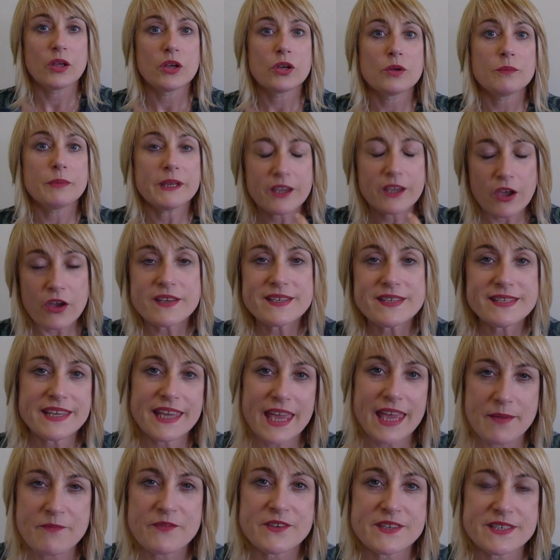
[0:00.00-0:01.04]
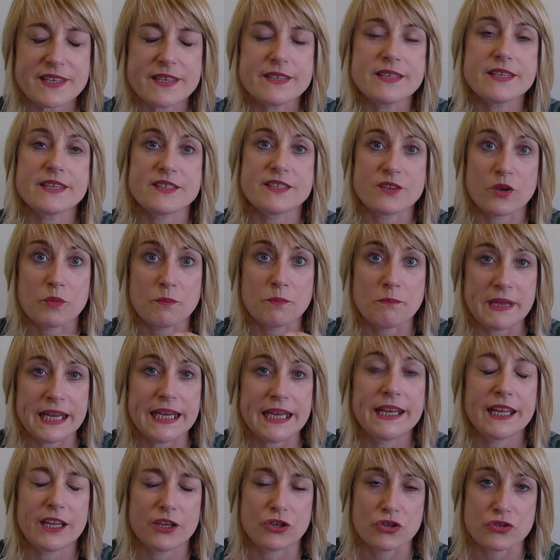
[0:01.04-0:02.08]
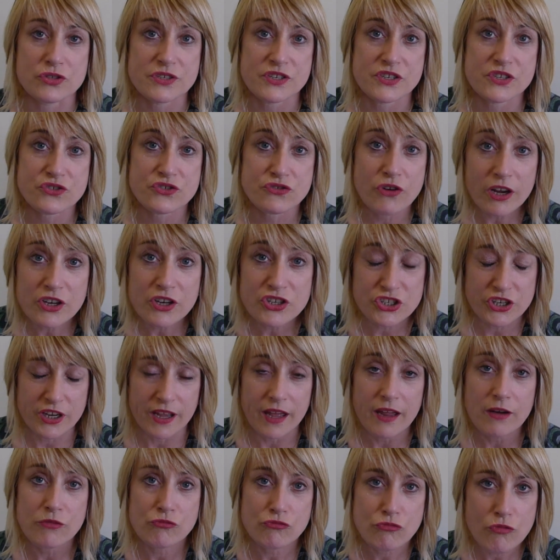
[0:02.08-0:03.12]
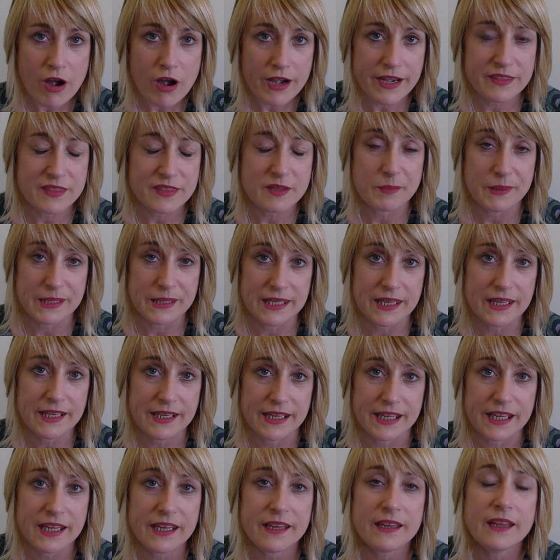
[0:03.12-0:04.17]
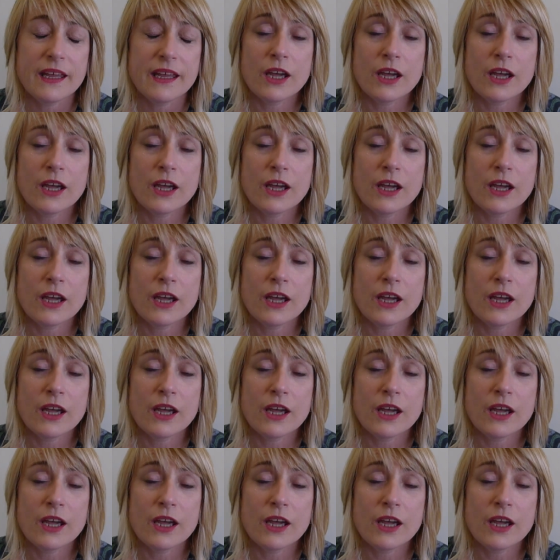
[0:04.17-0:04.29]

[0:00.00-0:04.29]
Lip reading: And because the emphasis is on meaning, not structure, right at the beginning,